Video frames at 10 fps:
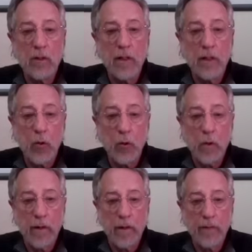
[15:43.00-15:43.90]

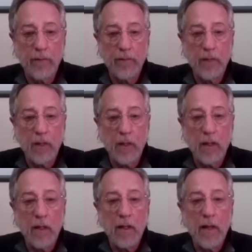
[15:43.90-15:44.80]
inquiry.
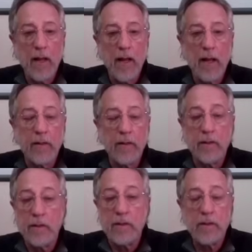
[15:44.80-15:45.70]
And
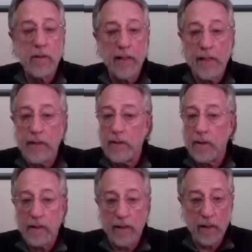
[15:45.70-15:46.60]
this is
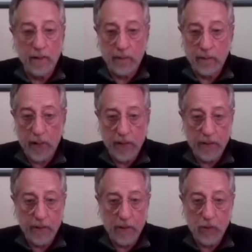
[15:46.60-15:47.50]
easily done. I
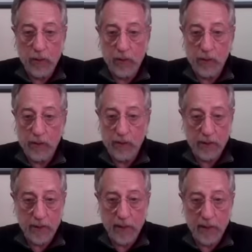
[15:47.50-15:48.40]
did this when I was
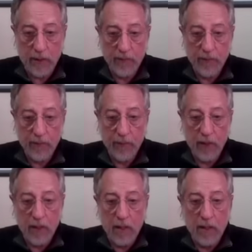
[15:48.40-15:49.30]
16.
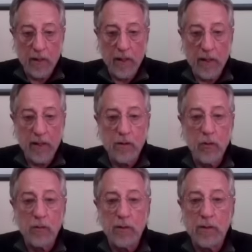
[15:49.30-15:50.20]
Okay,
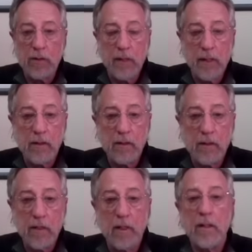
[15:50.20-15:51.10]
so this is easily
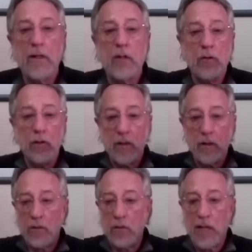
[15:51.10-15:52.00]
done. And you look,
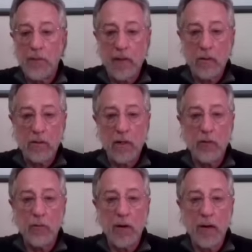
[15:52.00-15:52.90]
you're stepping outside
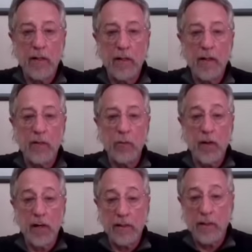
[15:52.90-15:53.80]
your body. And when
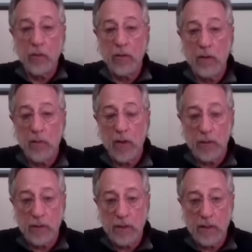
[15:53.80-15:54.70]
I did it with, when I
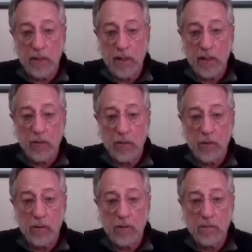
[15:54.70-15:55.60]
was 16, I
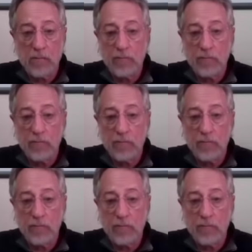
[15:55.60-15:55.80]
was,